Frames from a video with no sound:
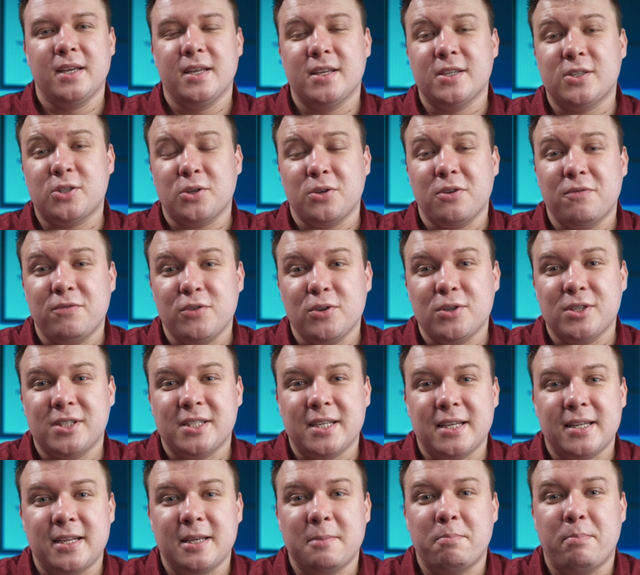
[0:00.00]
So if you're
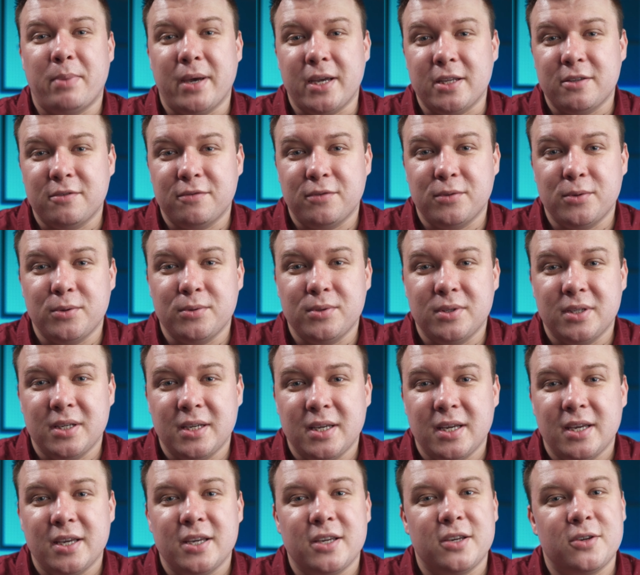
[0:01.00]
selling pet food,
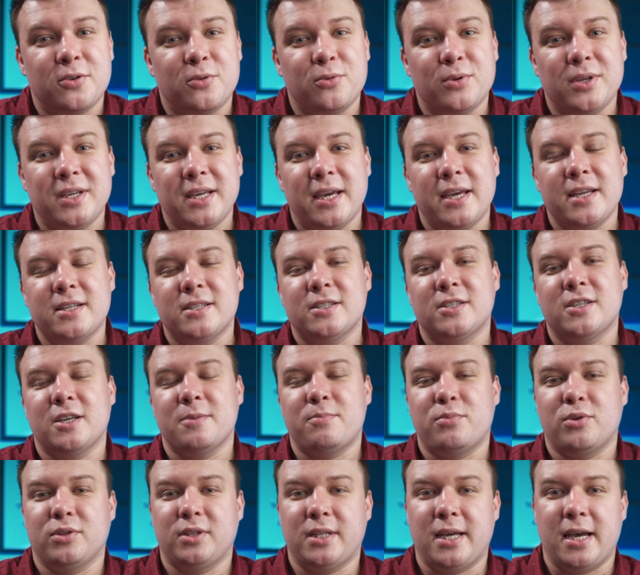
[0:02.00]
create
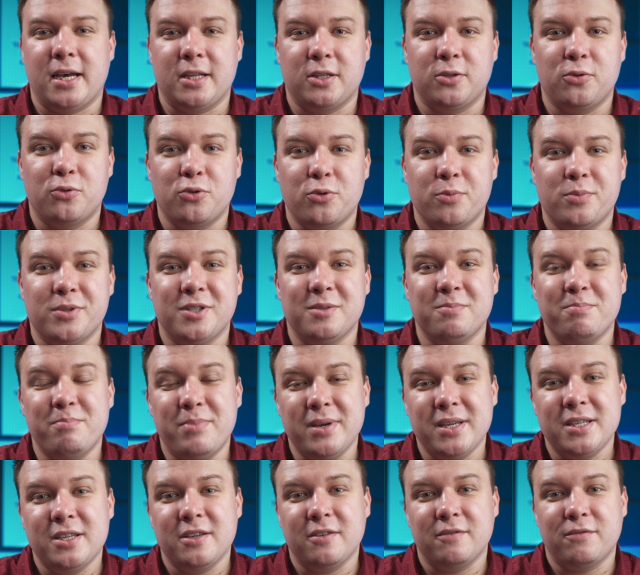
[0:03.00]
separate ad groups
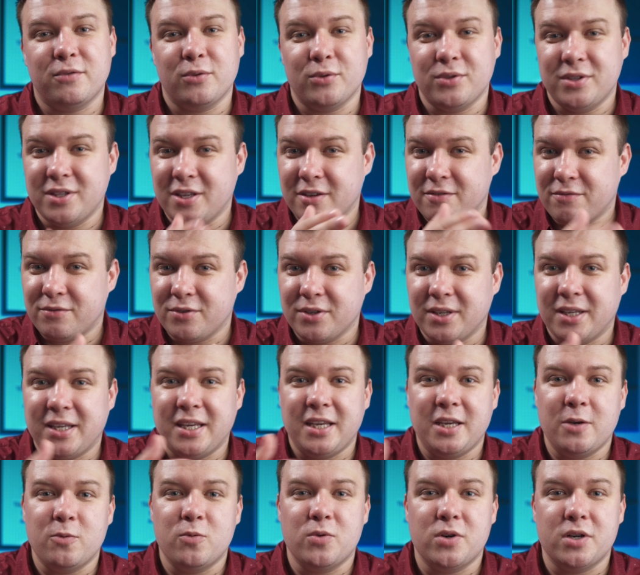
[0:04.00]
bidding for different
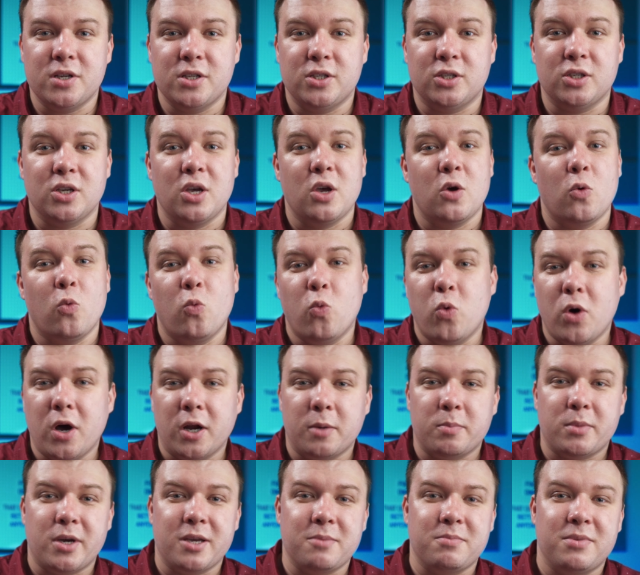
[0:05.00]
keywords. One
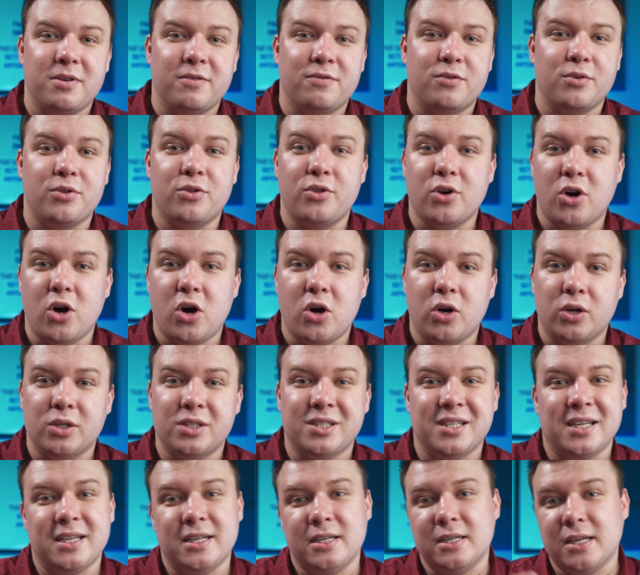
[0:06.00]
might be for
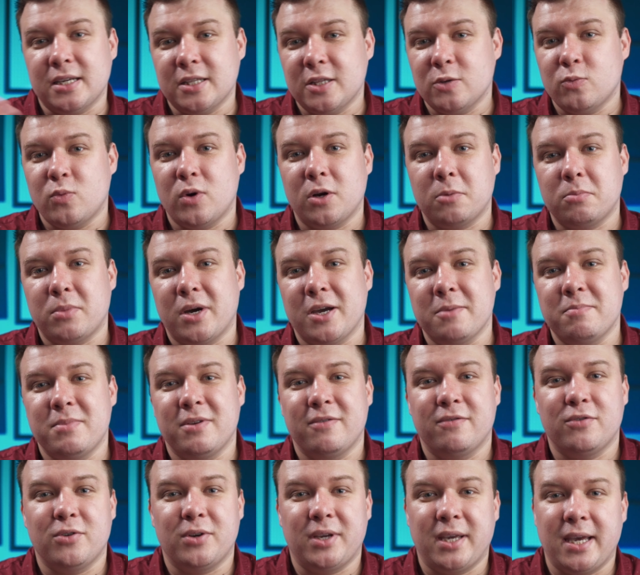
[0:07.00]
dogs, another one might be
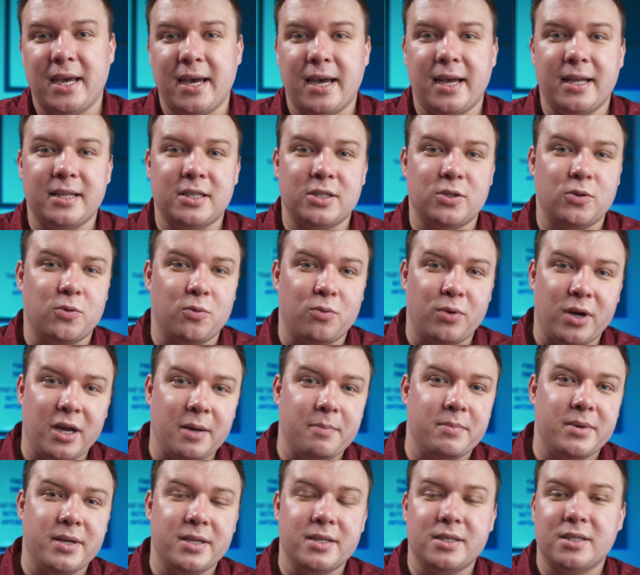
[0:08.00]
for cats or
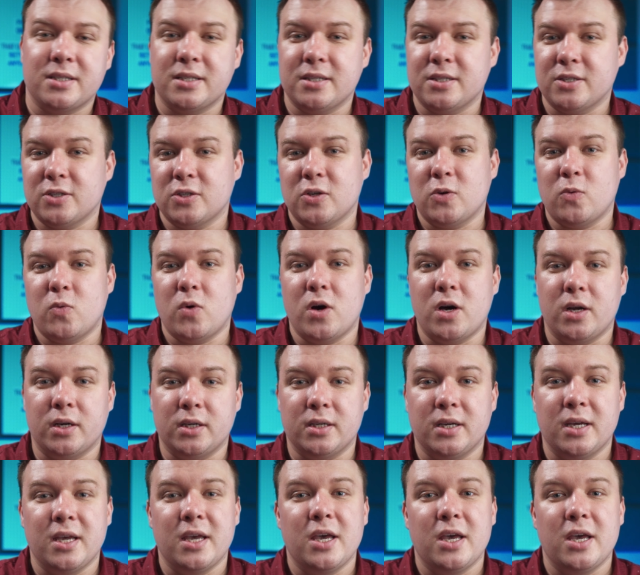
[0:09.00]
rabbits, and so on.